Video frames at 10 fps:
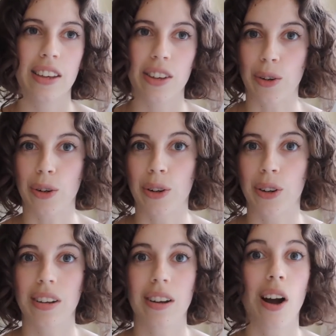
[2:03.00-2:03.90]

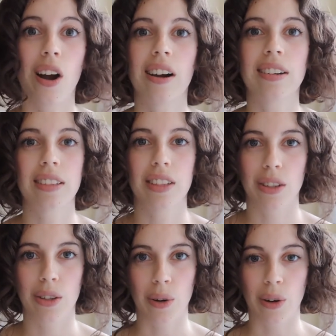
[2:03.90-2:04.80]
your heart,
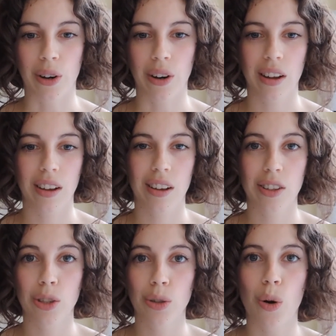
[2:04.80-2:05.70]
your
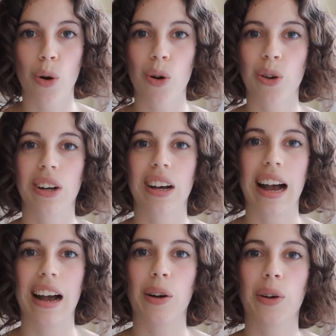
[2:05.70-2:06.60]
soul,
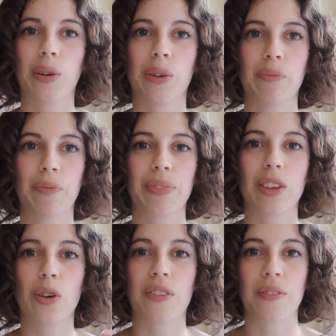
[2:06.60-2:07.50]
how
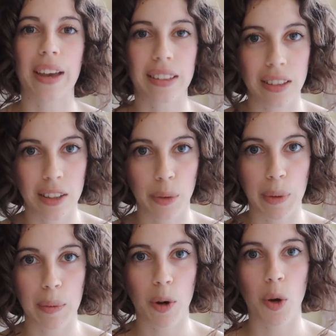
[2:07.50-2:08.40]
you affect other
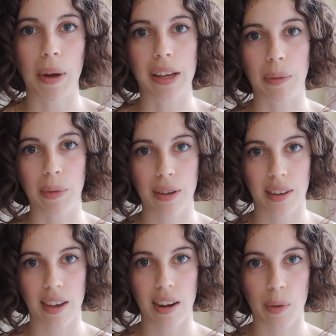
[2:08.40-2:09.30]
people by
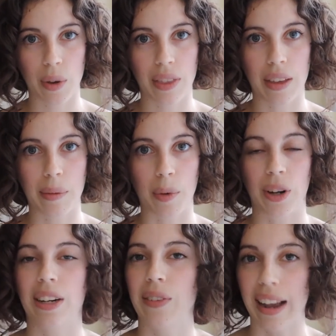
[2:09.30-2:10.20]
communicating with them or
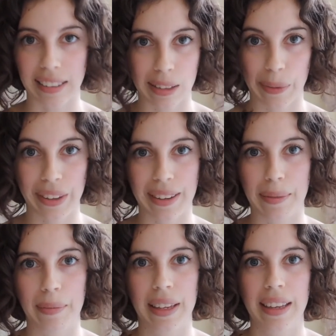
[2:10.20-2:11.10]
interacting with
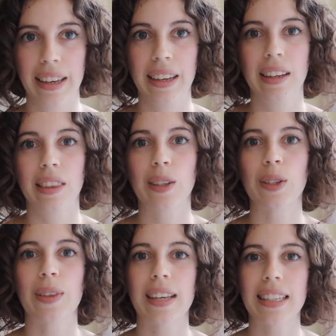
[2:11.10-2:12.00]
them. Those
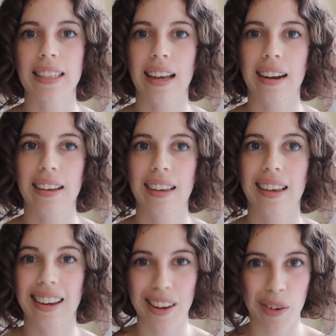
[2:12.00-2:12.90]
are things that
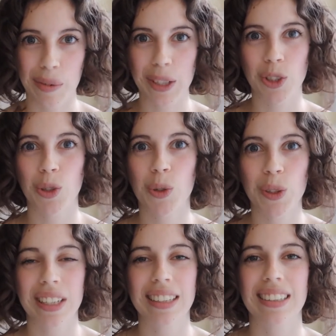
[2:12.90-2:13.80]
can never be
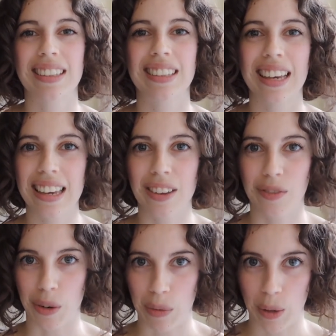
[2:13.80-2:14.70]
truly taken
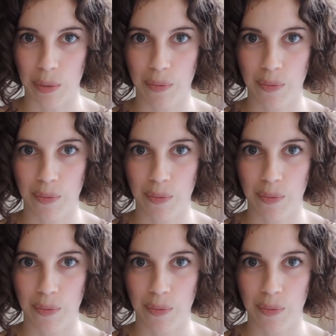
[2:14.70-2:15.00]
from you,